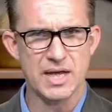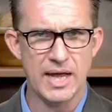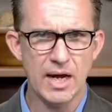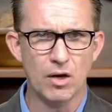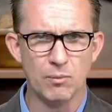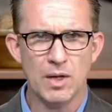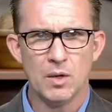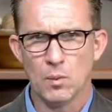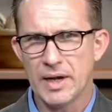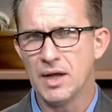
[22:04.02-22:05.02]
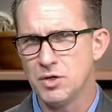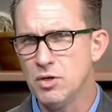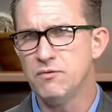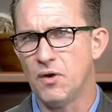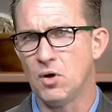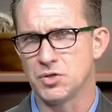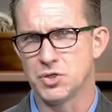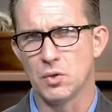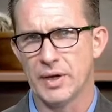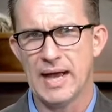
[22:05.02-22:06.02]
to help when I do fall
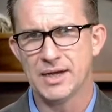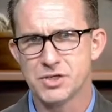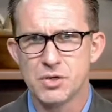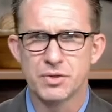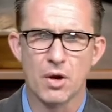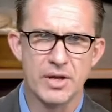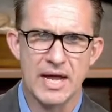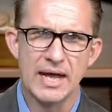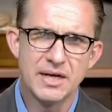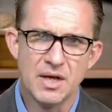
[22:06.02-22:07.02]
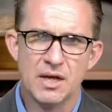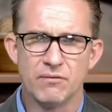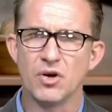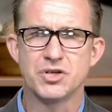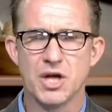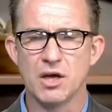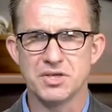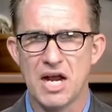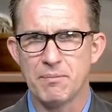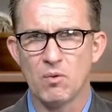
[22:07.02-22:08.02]
short. Acts 2.38, 1 John
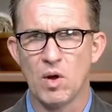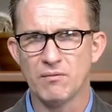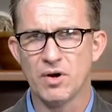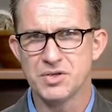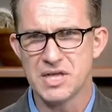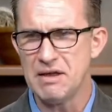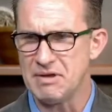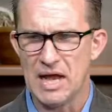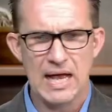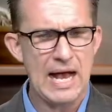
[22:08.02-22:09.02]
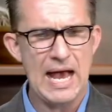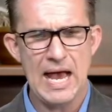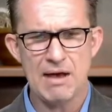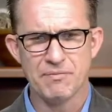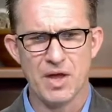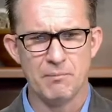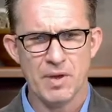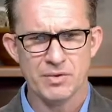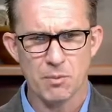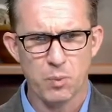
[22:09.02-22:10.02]
chapter 1 verse 7. I have the,
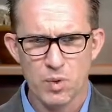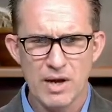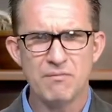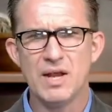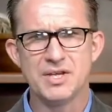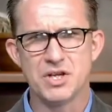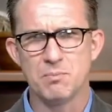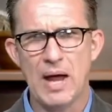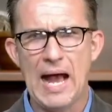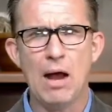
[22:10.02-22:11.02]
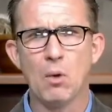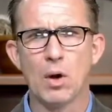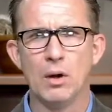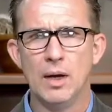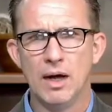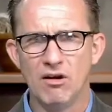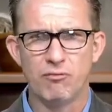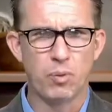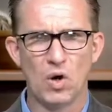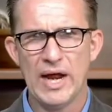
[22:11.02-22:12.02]
the privilege and power
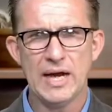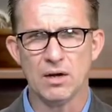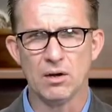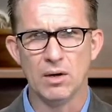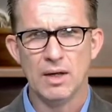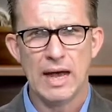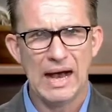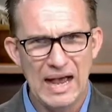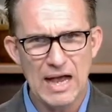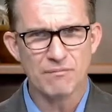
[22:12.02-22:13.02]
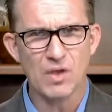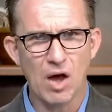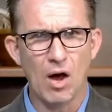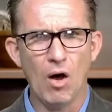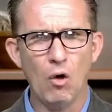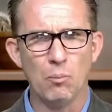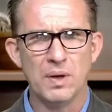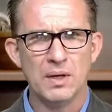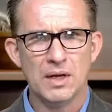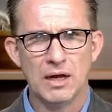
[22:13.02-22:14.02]
of prayer. I have the hope
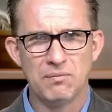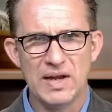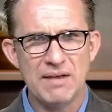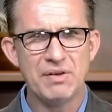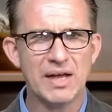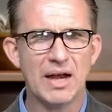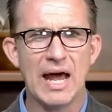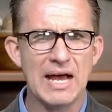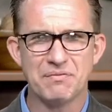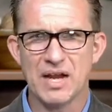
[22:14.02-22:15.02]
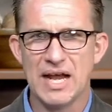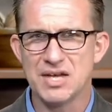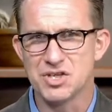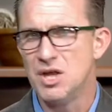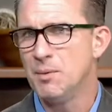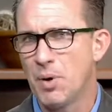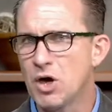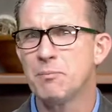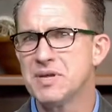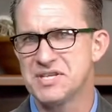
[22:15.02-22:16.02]
of living a life that has
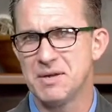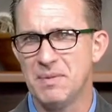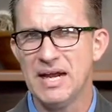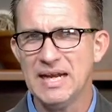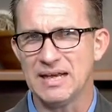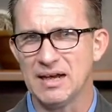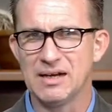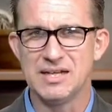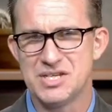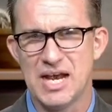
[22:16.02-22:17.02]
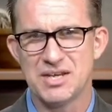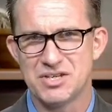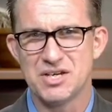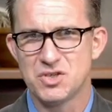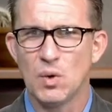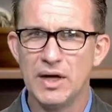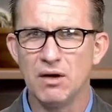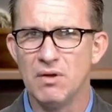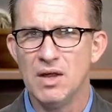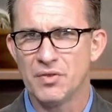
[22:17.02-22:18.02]
purpose and meaning. Ecclesiastes
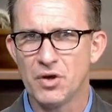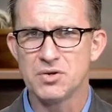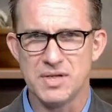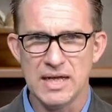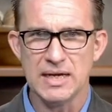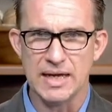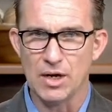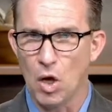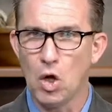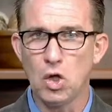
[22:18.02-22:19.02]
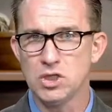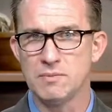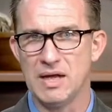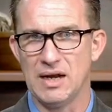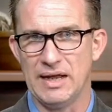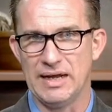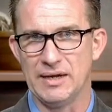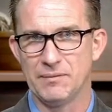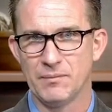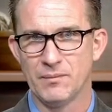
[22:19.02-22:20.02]
12, 13. And
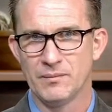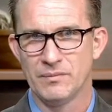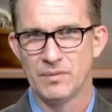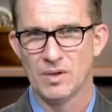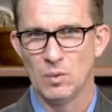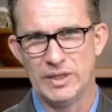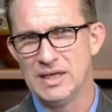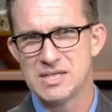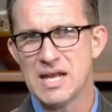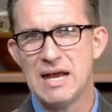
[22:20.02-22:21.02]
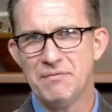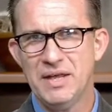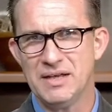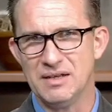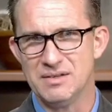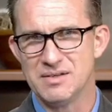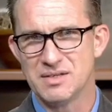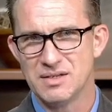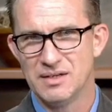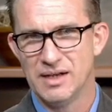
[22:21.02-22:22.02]
ultimately, when this life
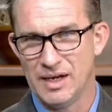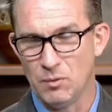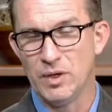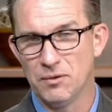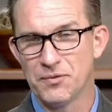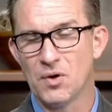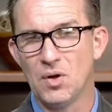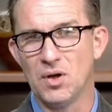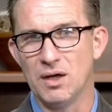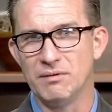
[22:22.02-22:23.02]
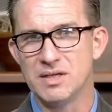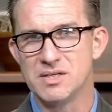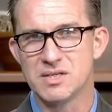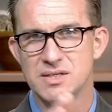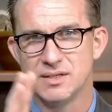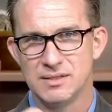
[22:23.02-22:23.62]
ends, and it will for all of us,